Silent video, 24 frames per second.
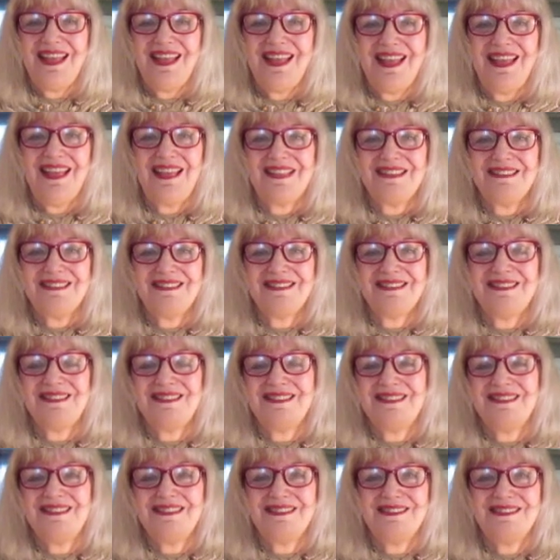and
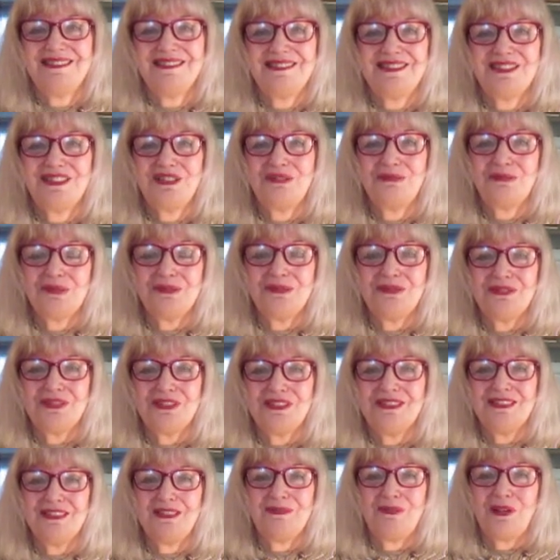this community,
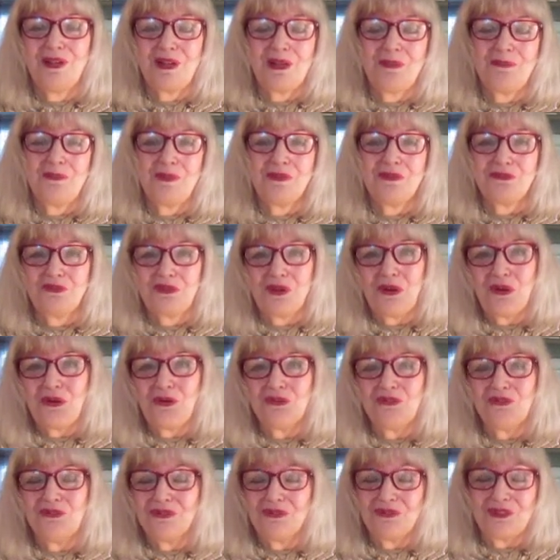they'd walk up on the
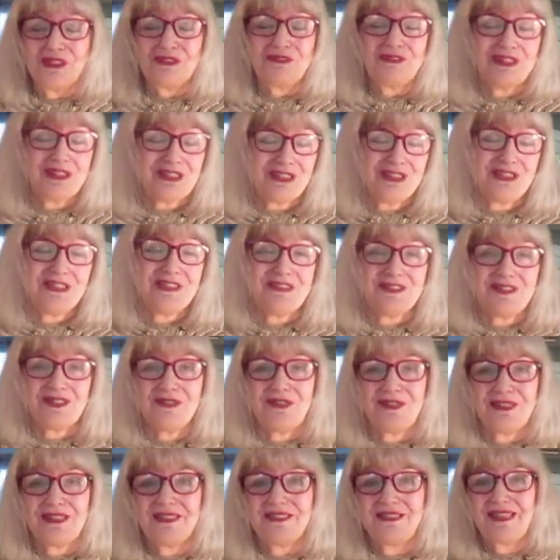road, no electric lights, and
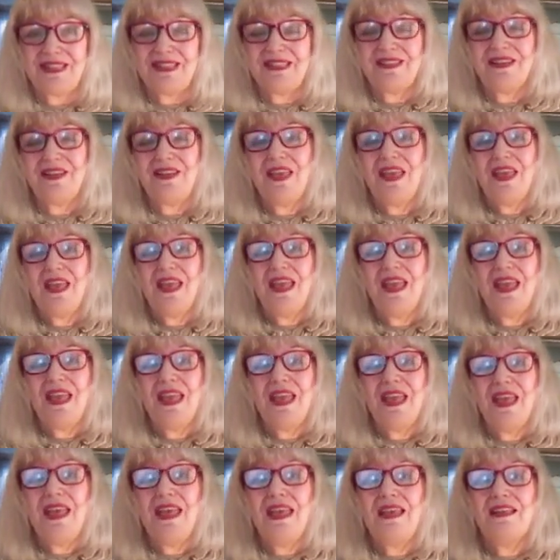something like that.
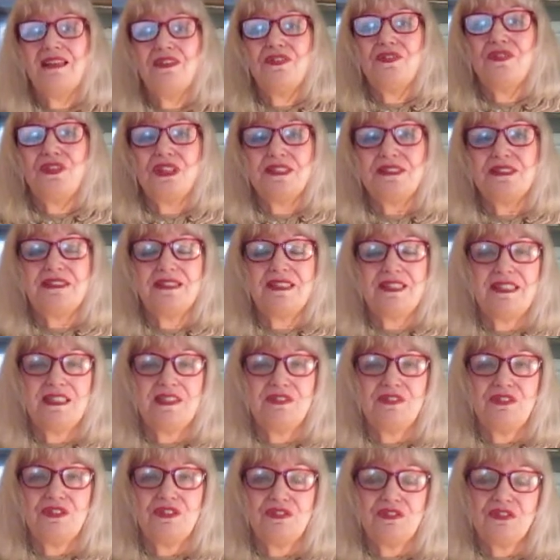And the fact that he
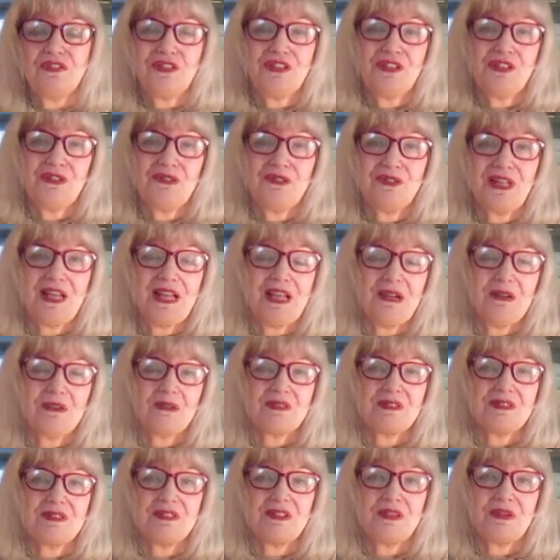lived in a very old
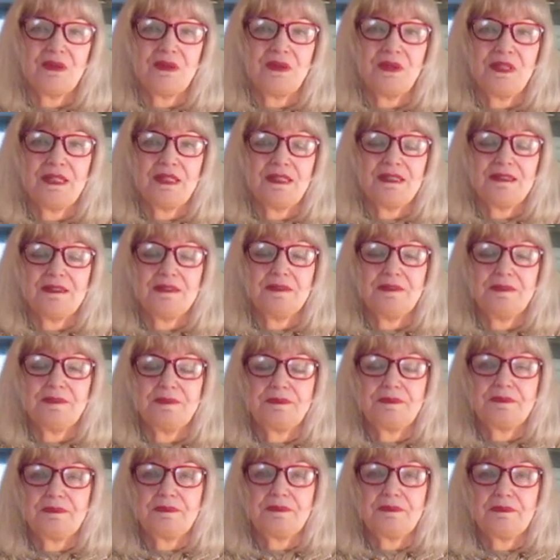house, so a
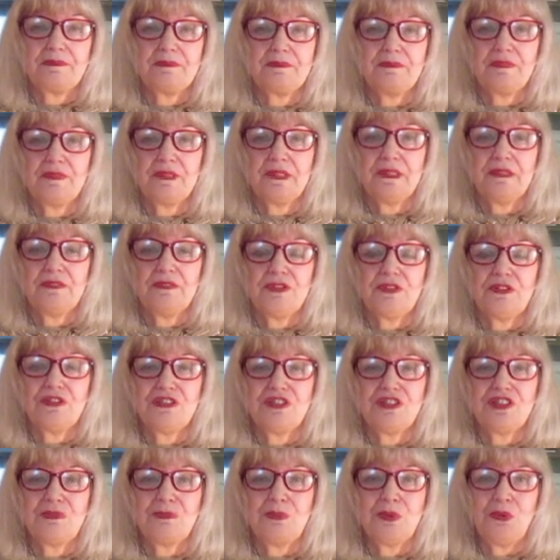very
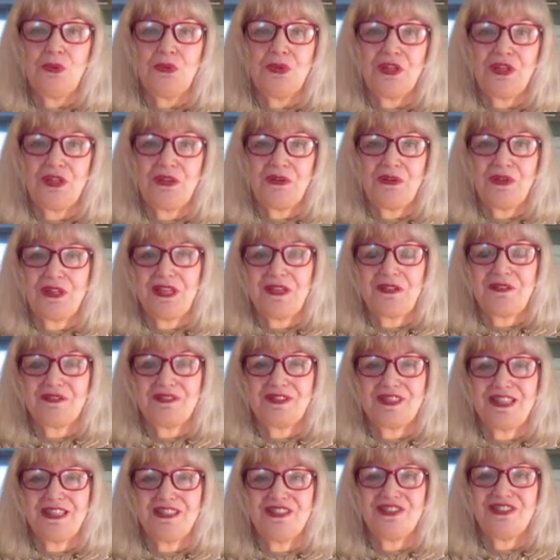spooky old house,
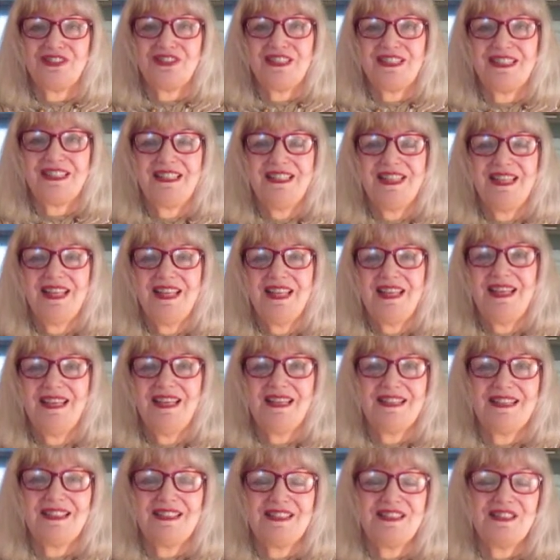actually, had a
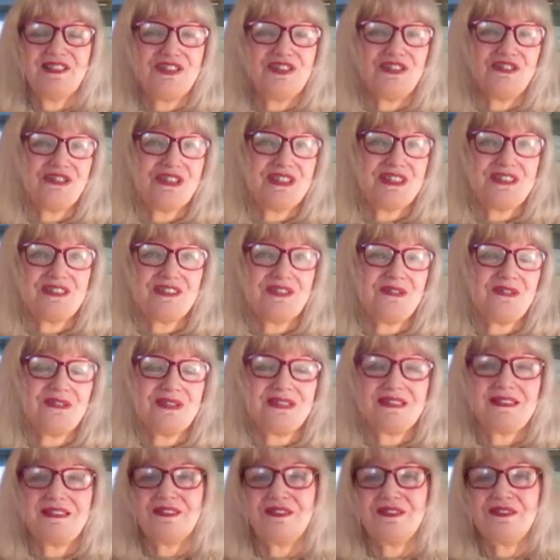lot of history and so on.
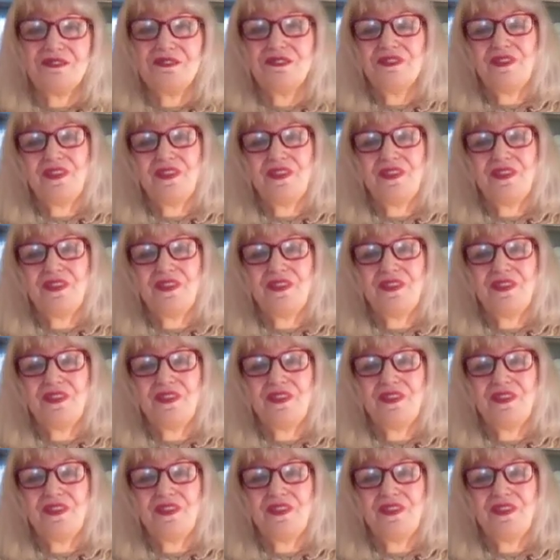So